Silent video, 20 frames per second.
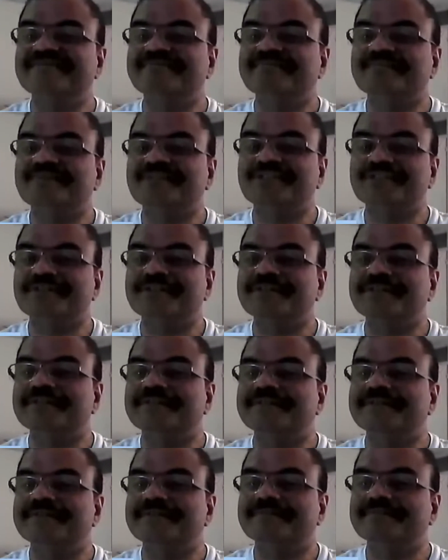
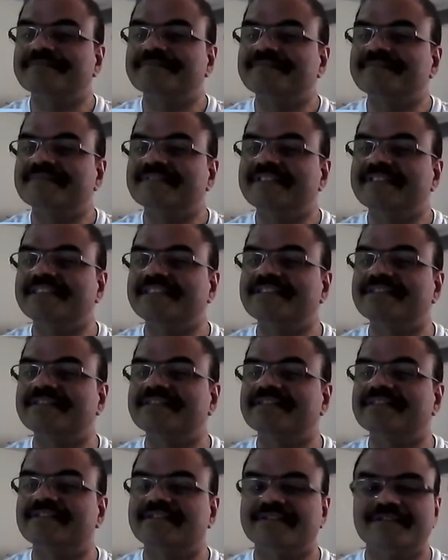So
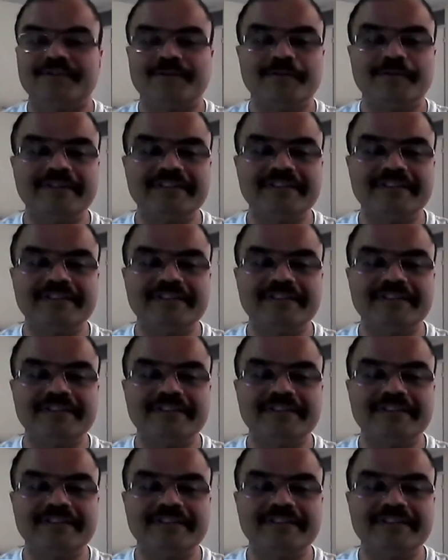it's over to